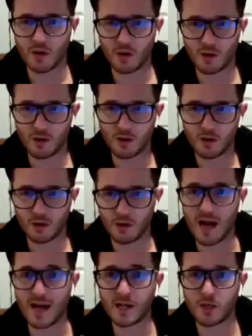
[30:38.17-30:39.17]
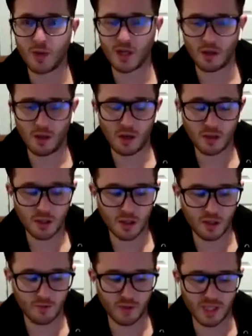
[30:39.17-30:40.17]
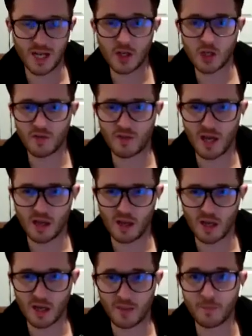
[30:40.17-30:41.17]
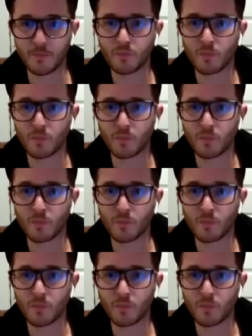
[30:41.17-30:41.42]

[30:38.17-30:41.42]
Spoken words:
Your eye should be on the long-term retention of that client.